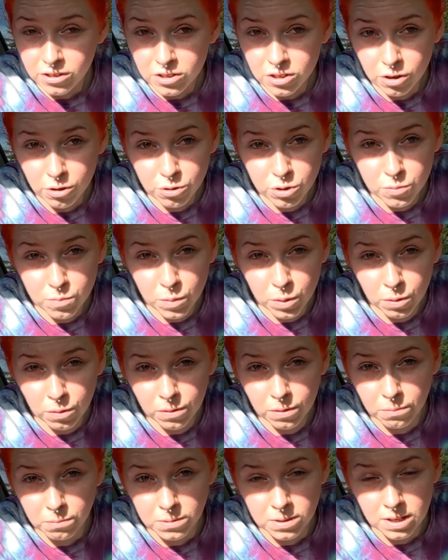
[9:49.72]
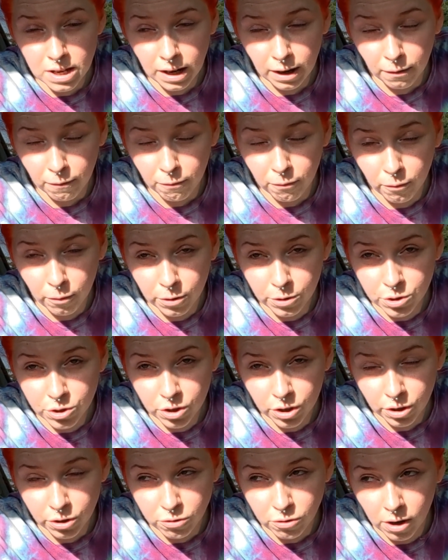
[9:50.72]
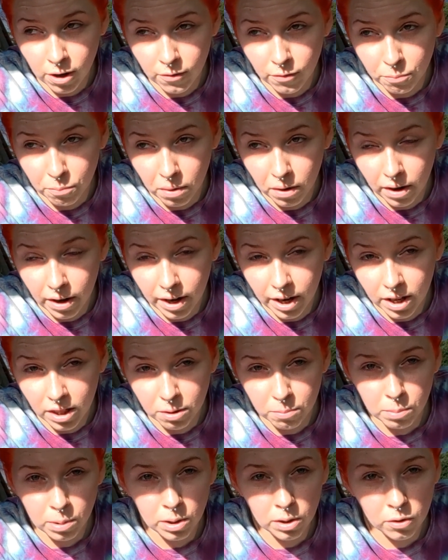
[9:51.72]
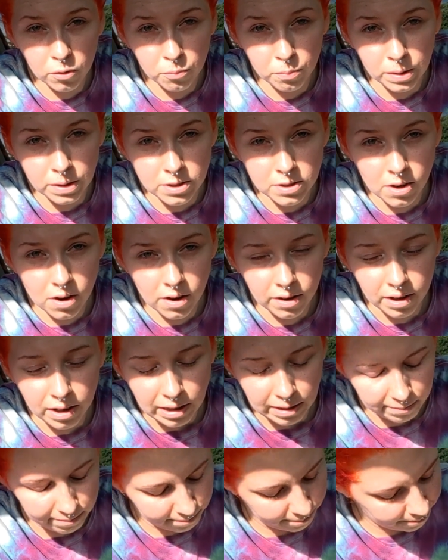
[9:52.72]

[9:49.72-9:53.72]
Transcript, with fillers: so smooth it was like a Ford truck driving by in the middle of me talking.